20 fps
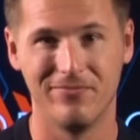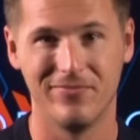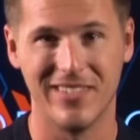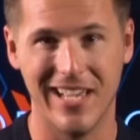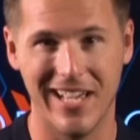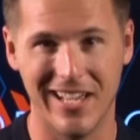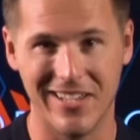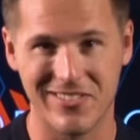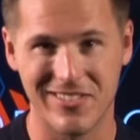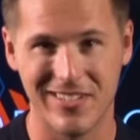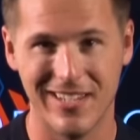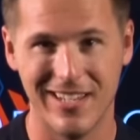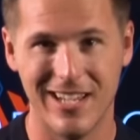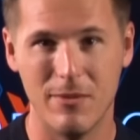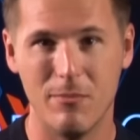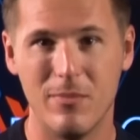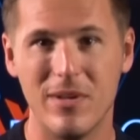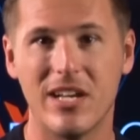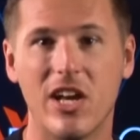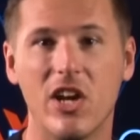Yes,
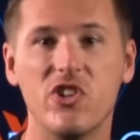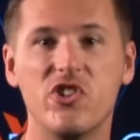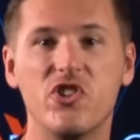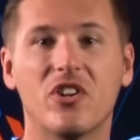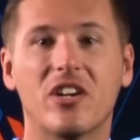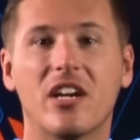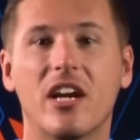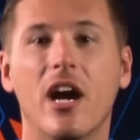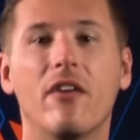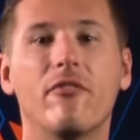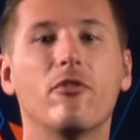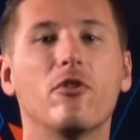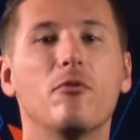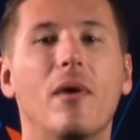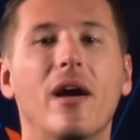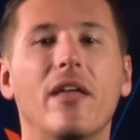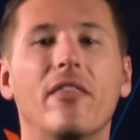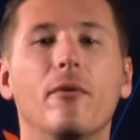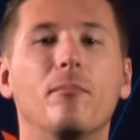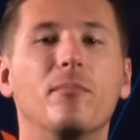because you're covered
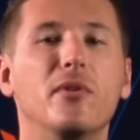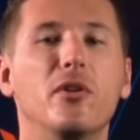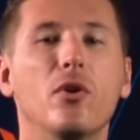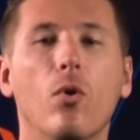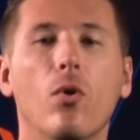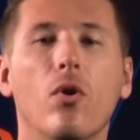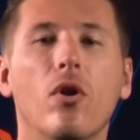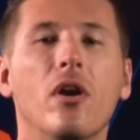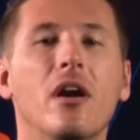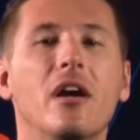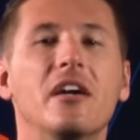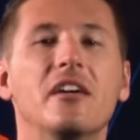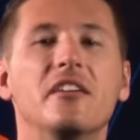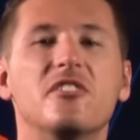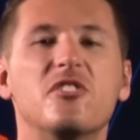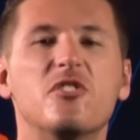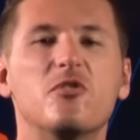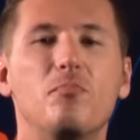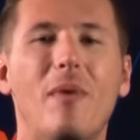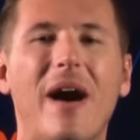by the pure,
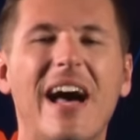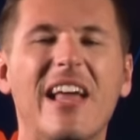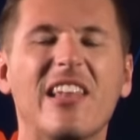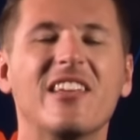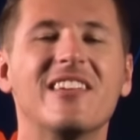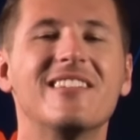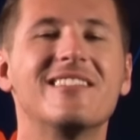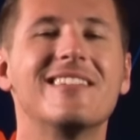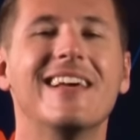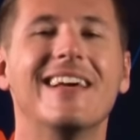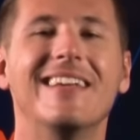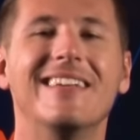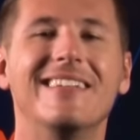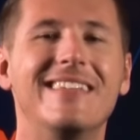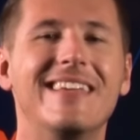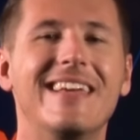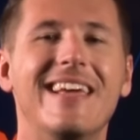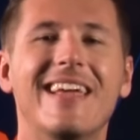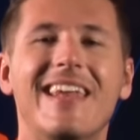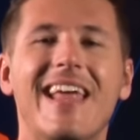spotless
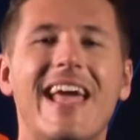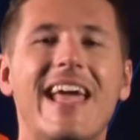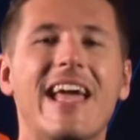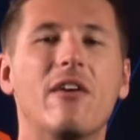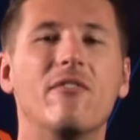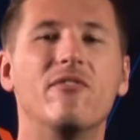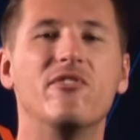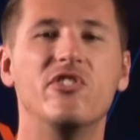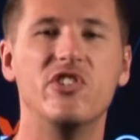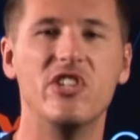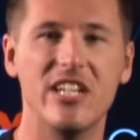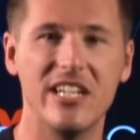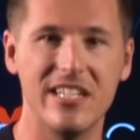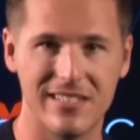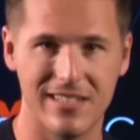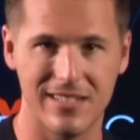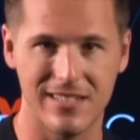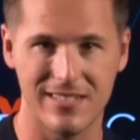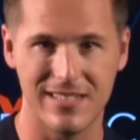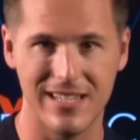DNA of
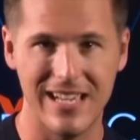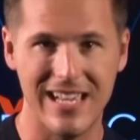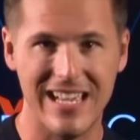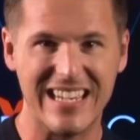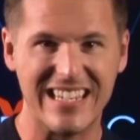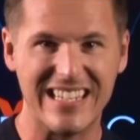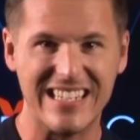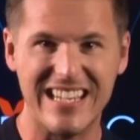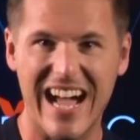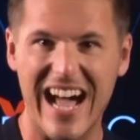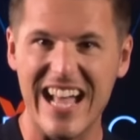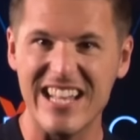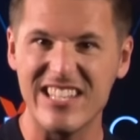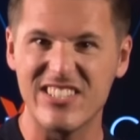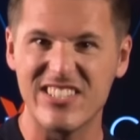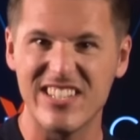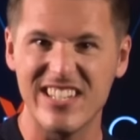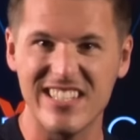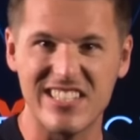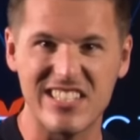Jesus, God
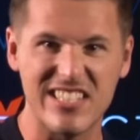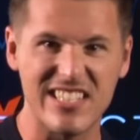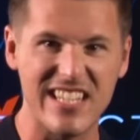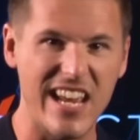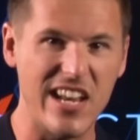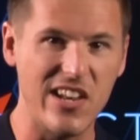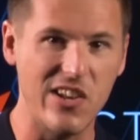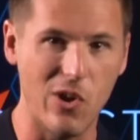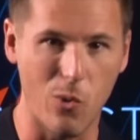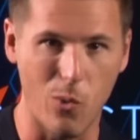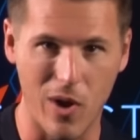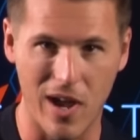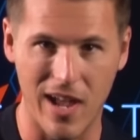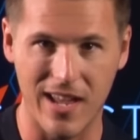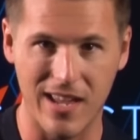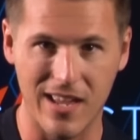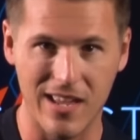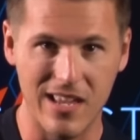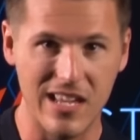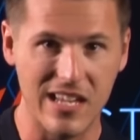sends Satan
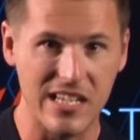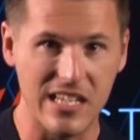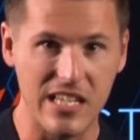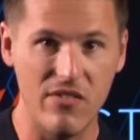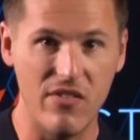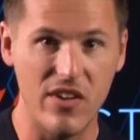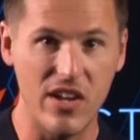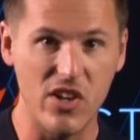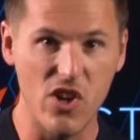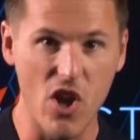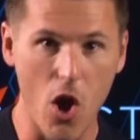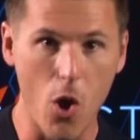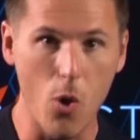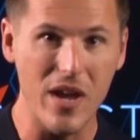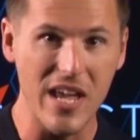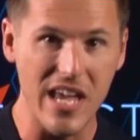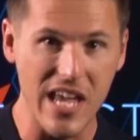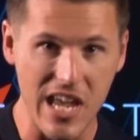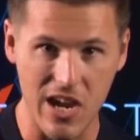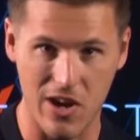away, giving no
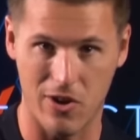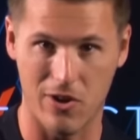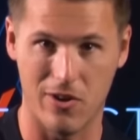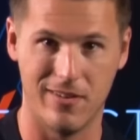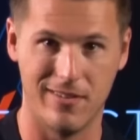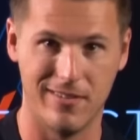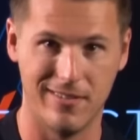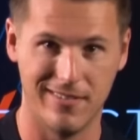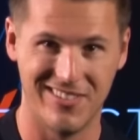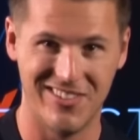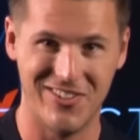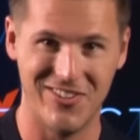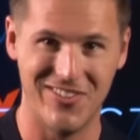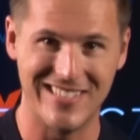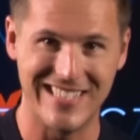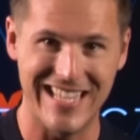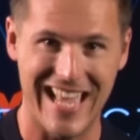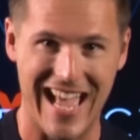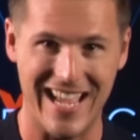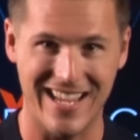ear to
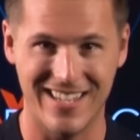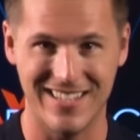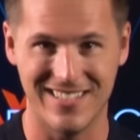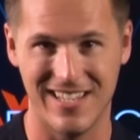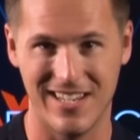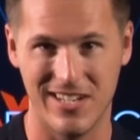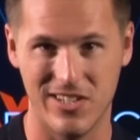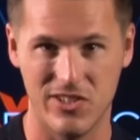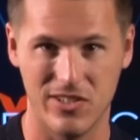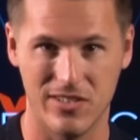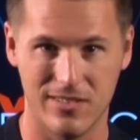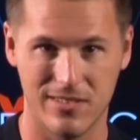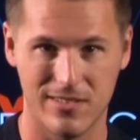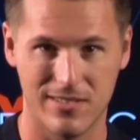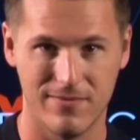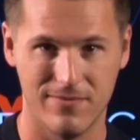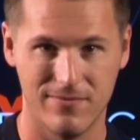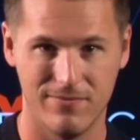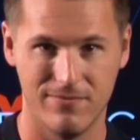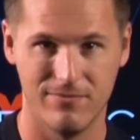his accusations.
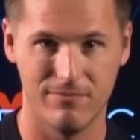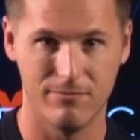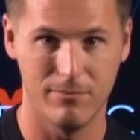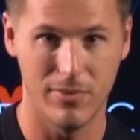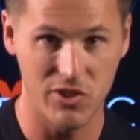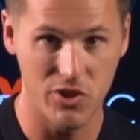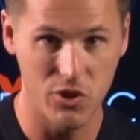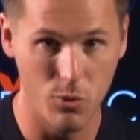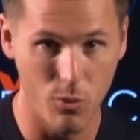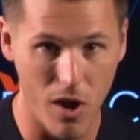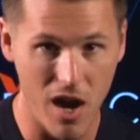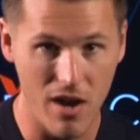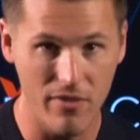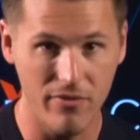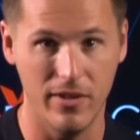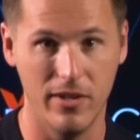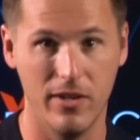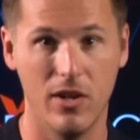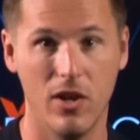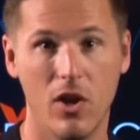But too
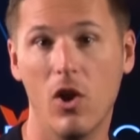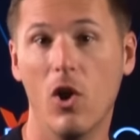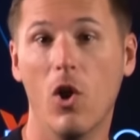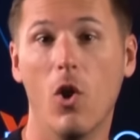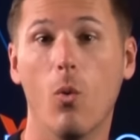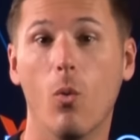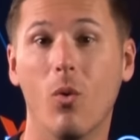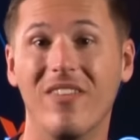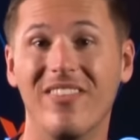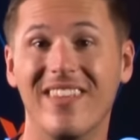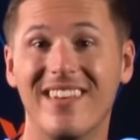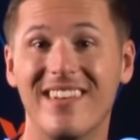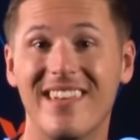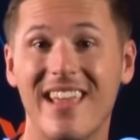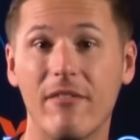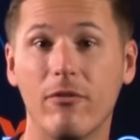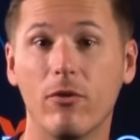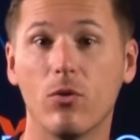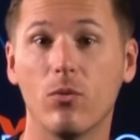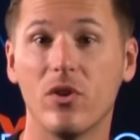often, when the
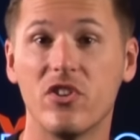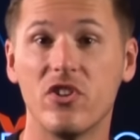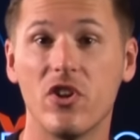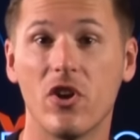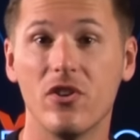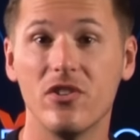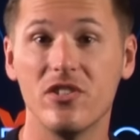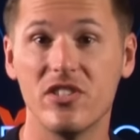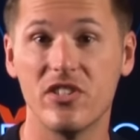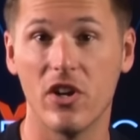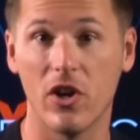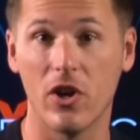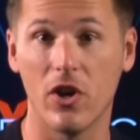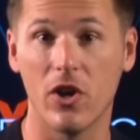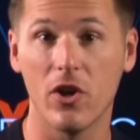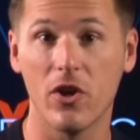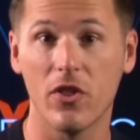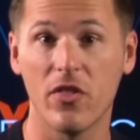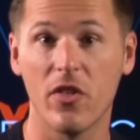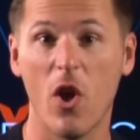devil returns to
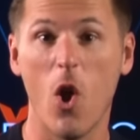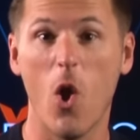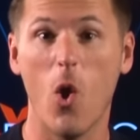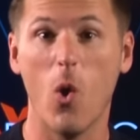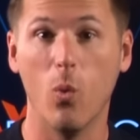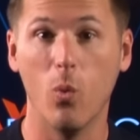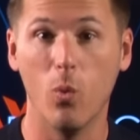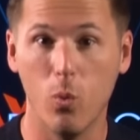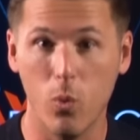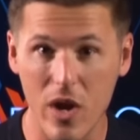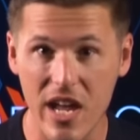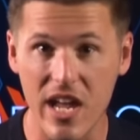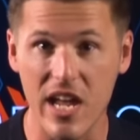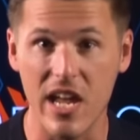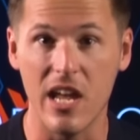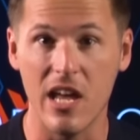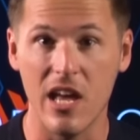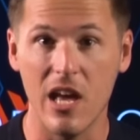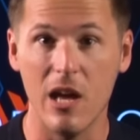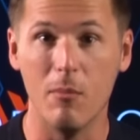earth,
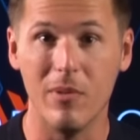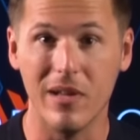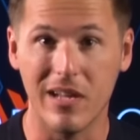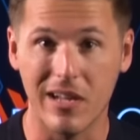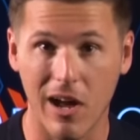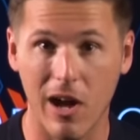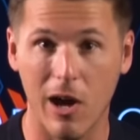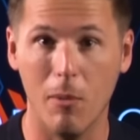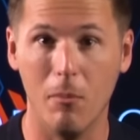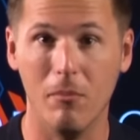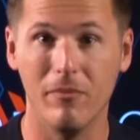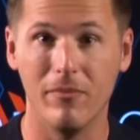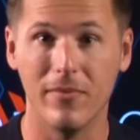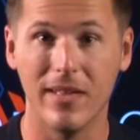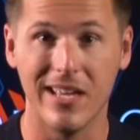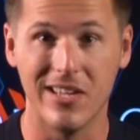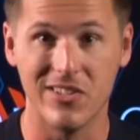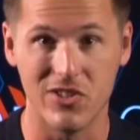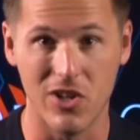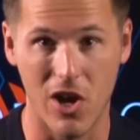we become
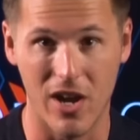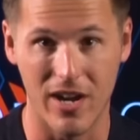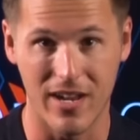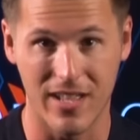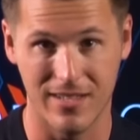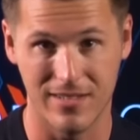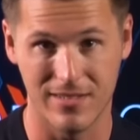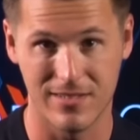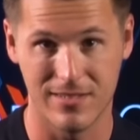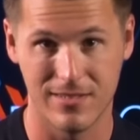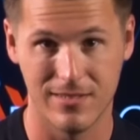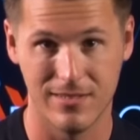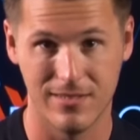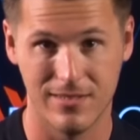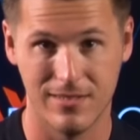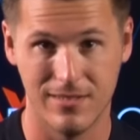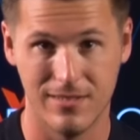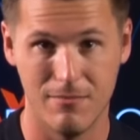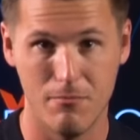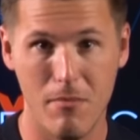his audience.
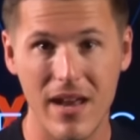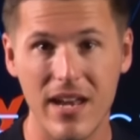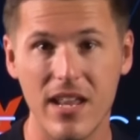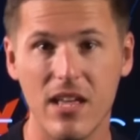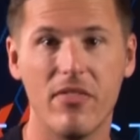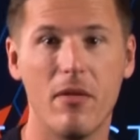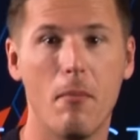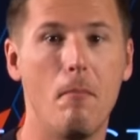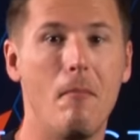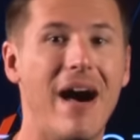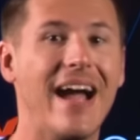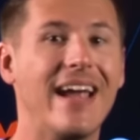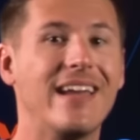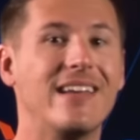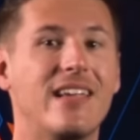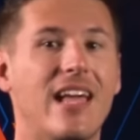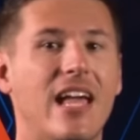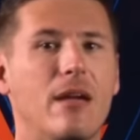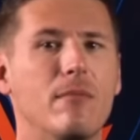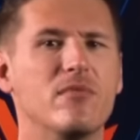Many of the
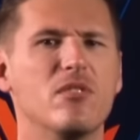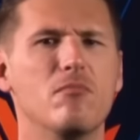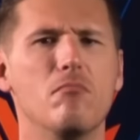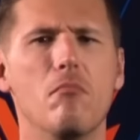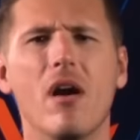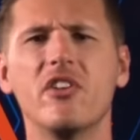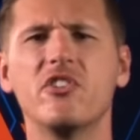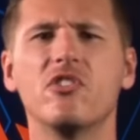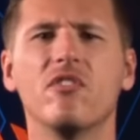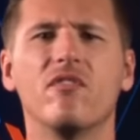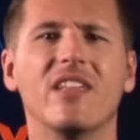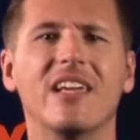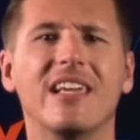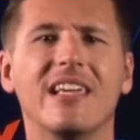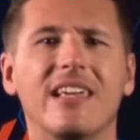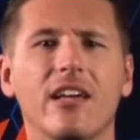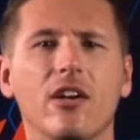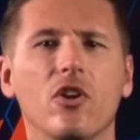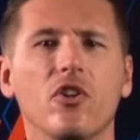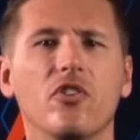mind games and much of the
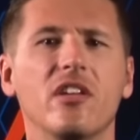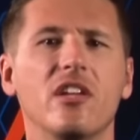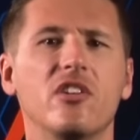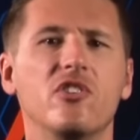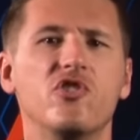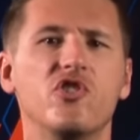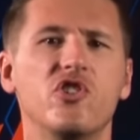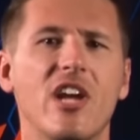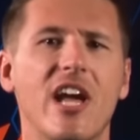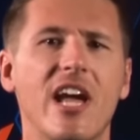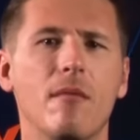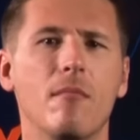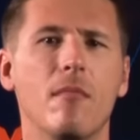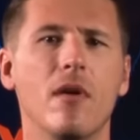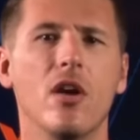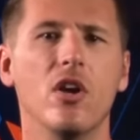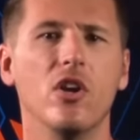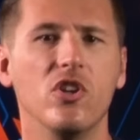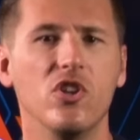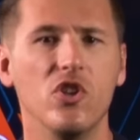guilt and
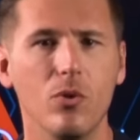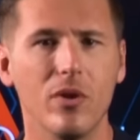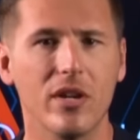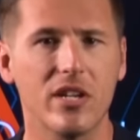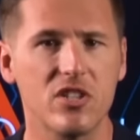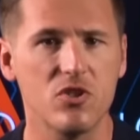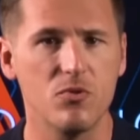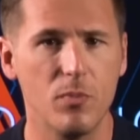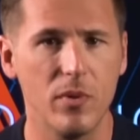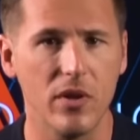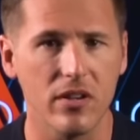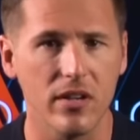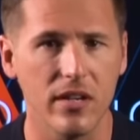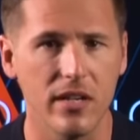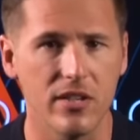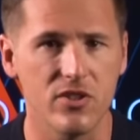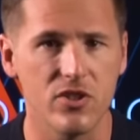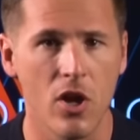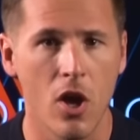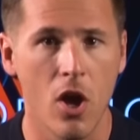shame you
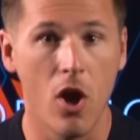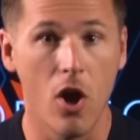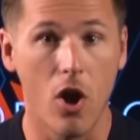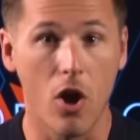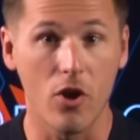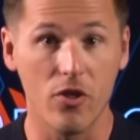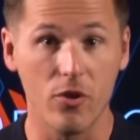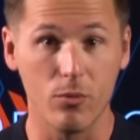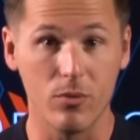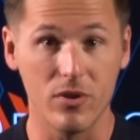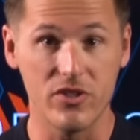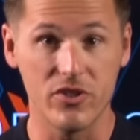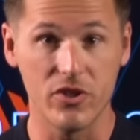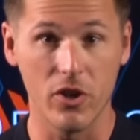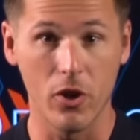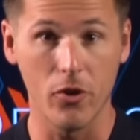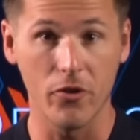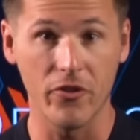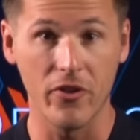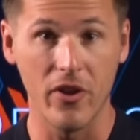experience are the
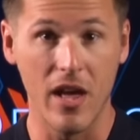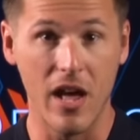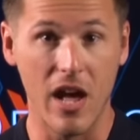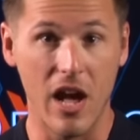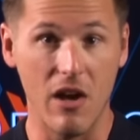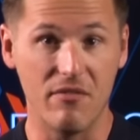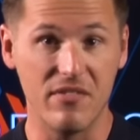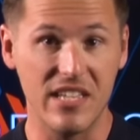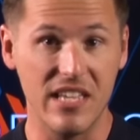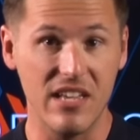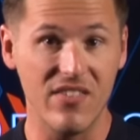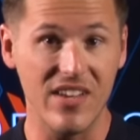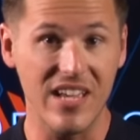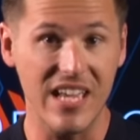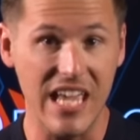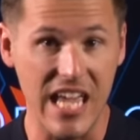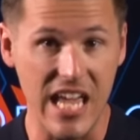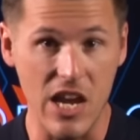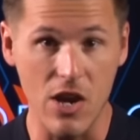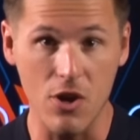result of
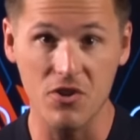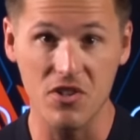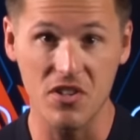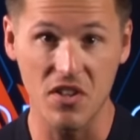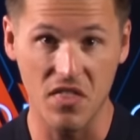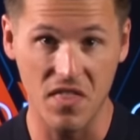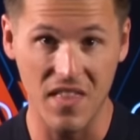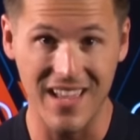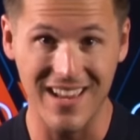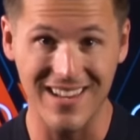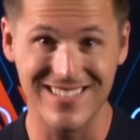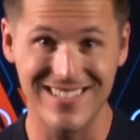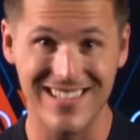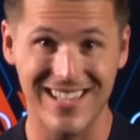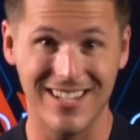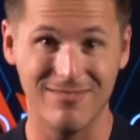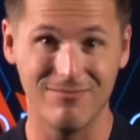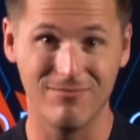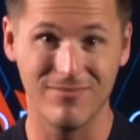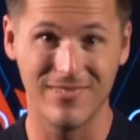giving ear to things
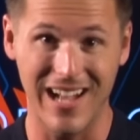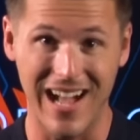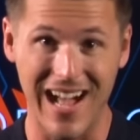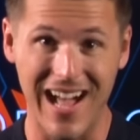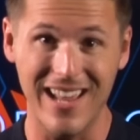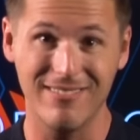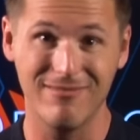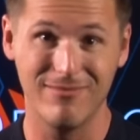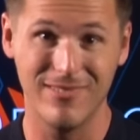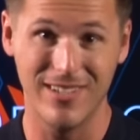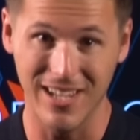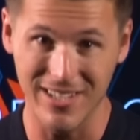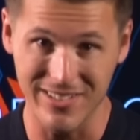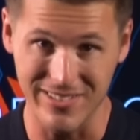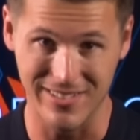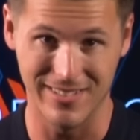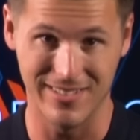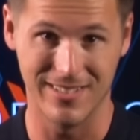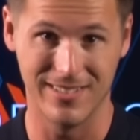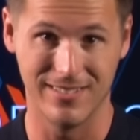that God
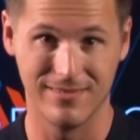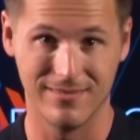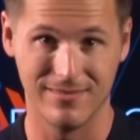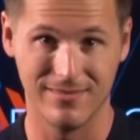doesn't.